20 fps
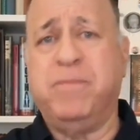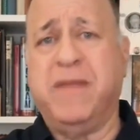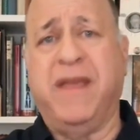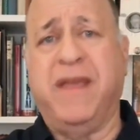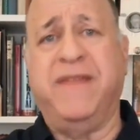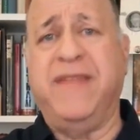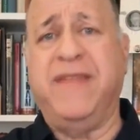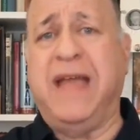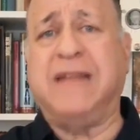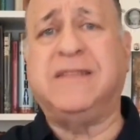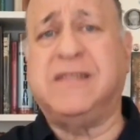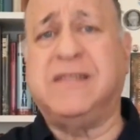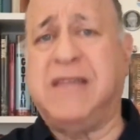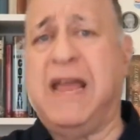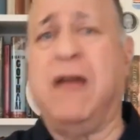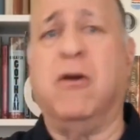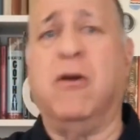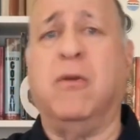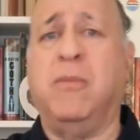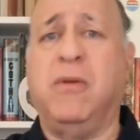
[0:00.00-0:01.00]
And that's
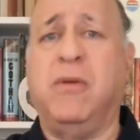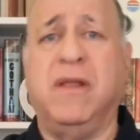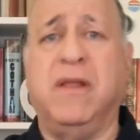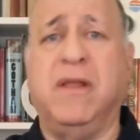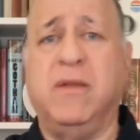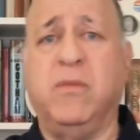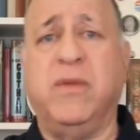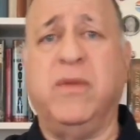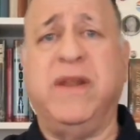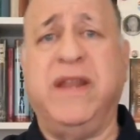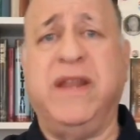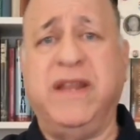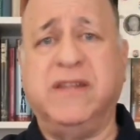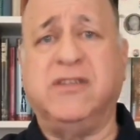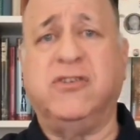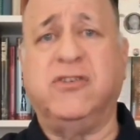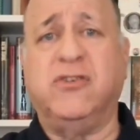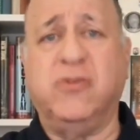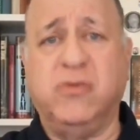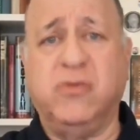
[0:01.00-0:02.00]
terrible. And we need
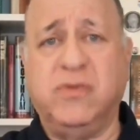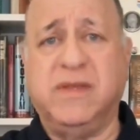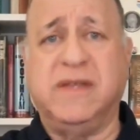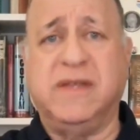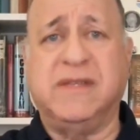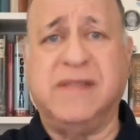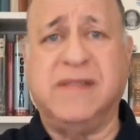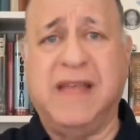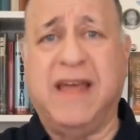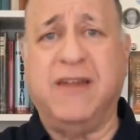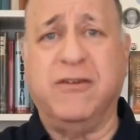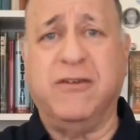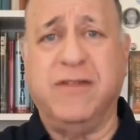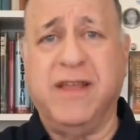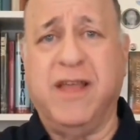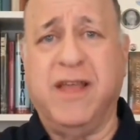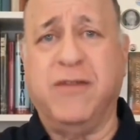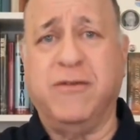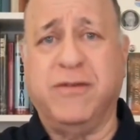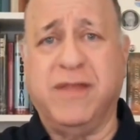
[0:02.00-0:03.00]
to do this, that, or
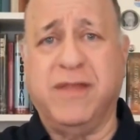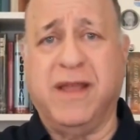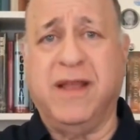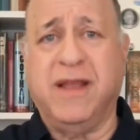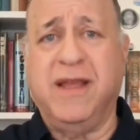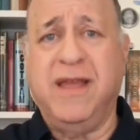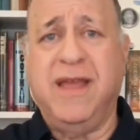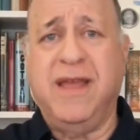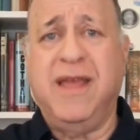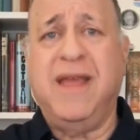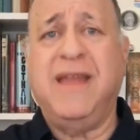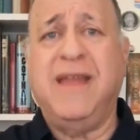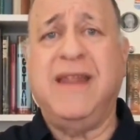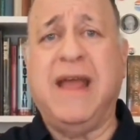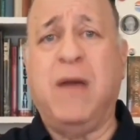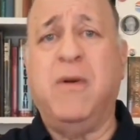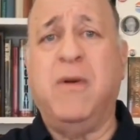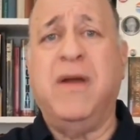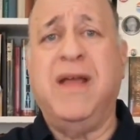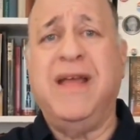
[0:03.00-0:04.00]
the other thing.
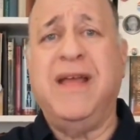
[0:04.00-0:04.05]
Now,